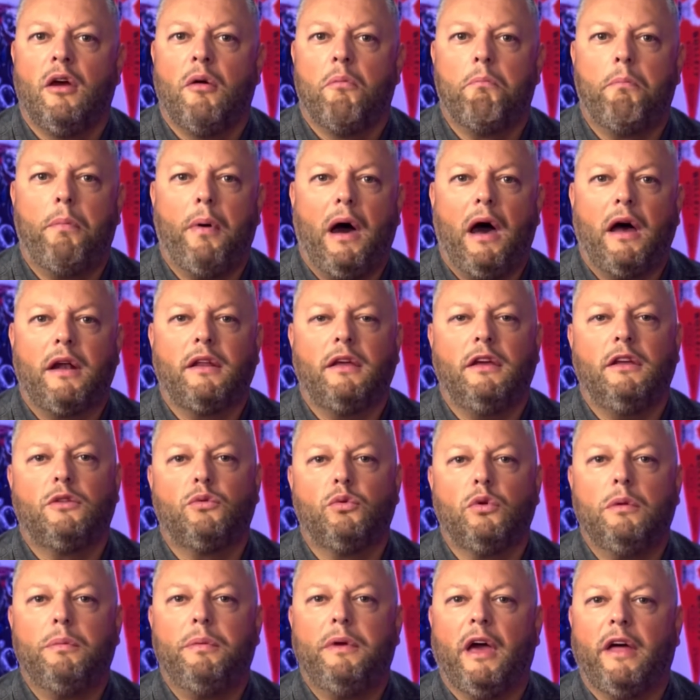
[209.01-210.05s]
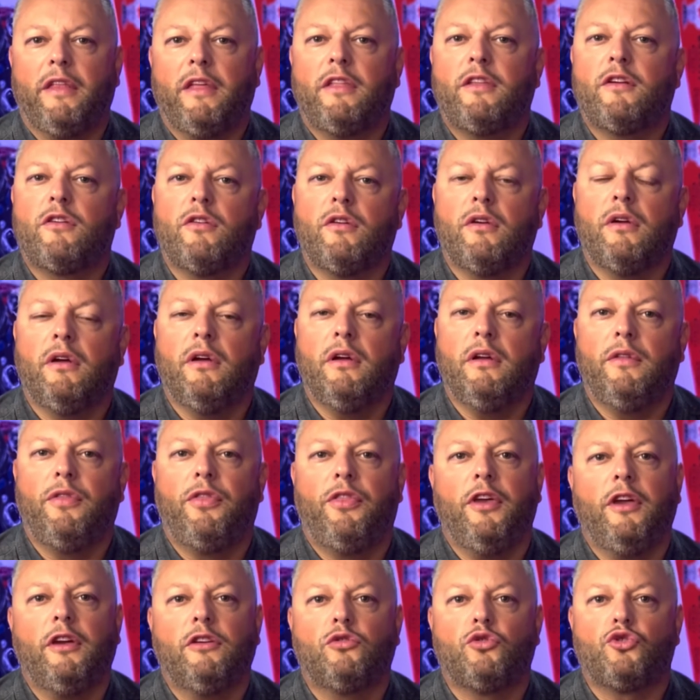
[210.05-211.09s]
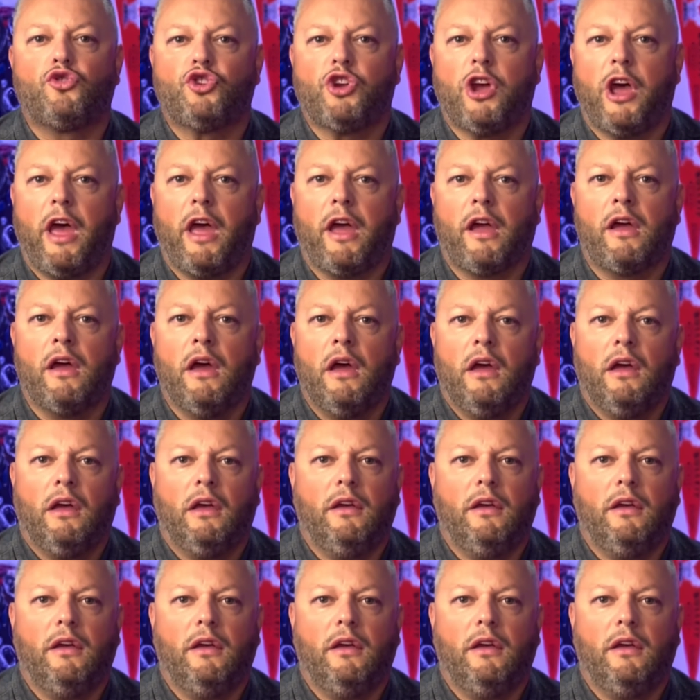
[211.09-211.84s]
but it will be another thing to check